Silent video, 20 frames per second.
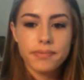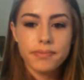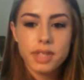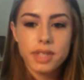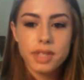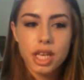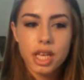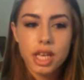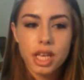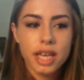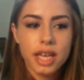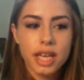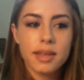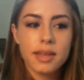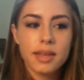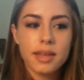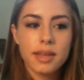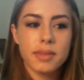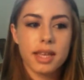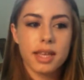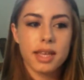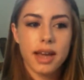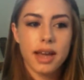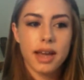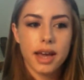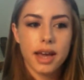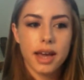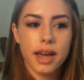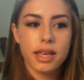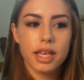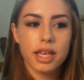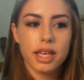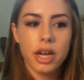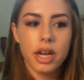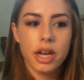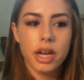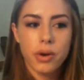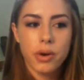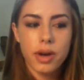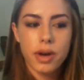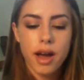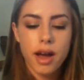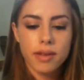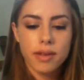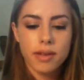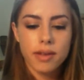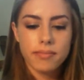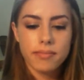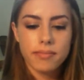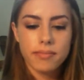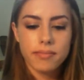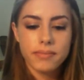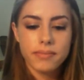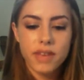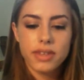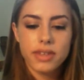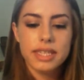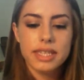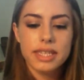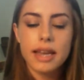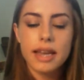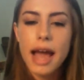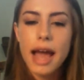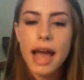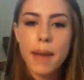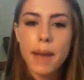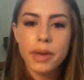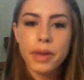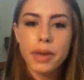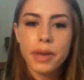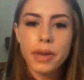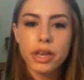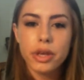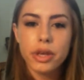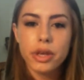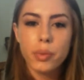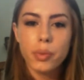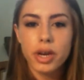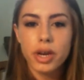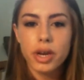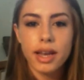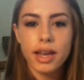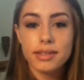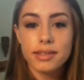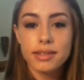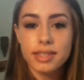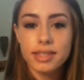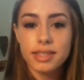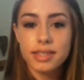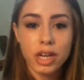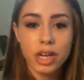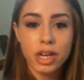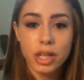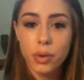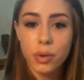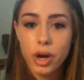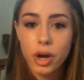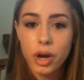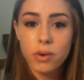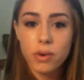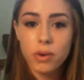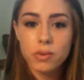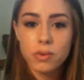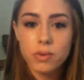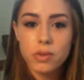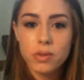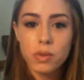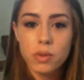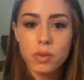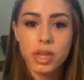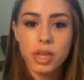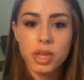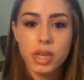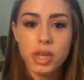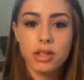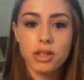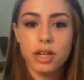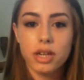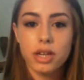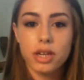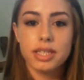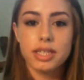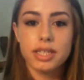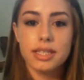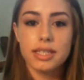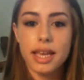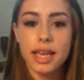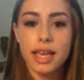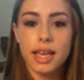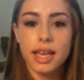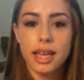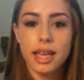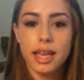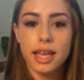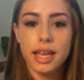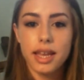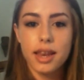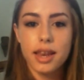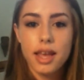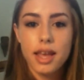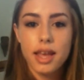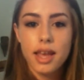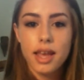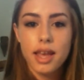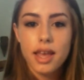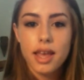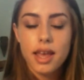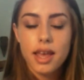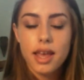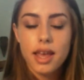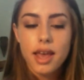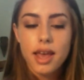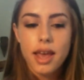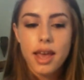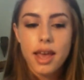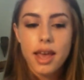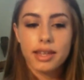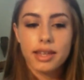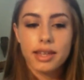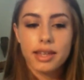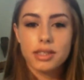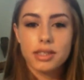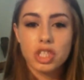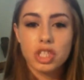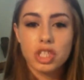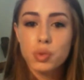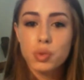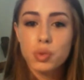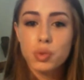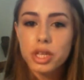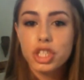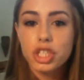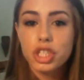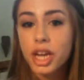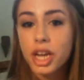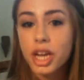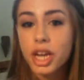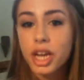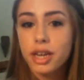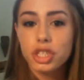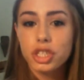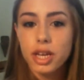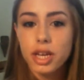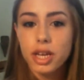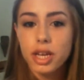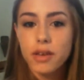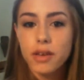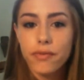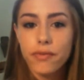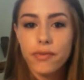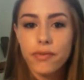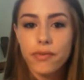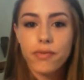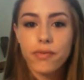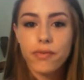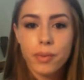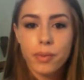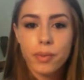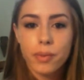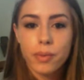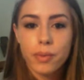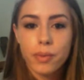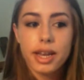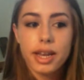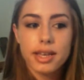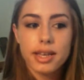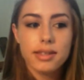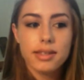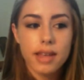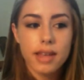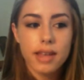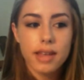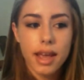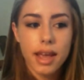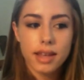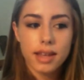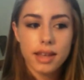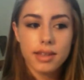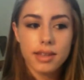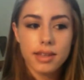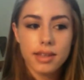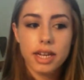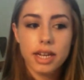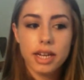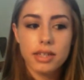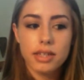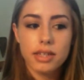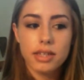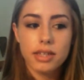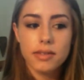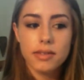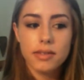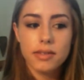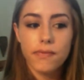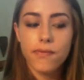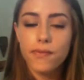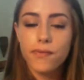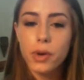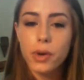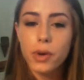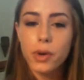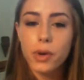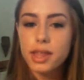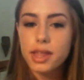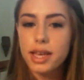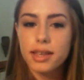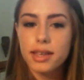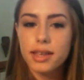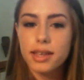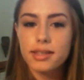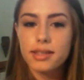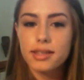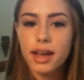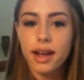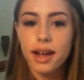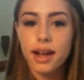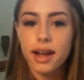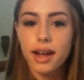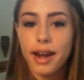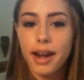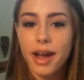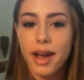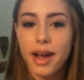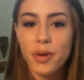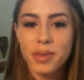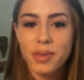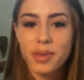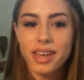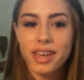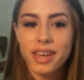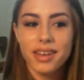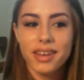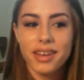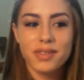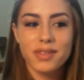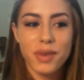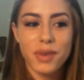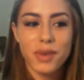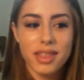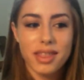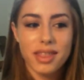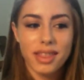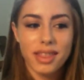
It's something that, you know, if it didn't happen, you wouldn't necessarily grow. So we need to learn to take it in and really cherish it for what it is. And there's 4 things that kind of help me with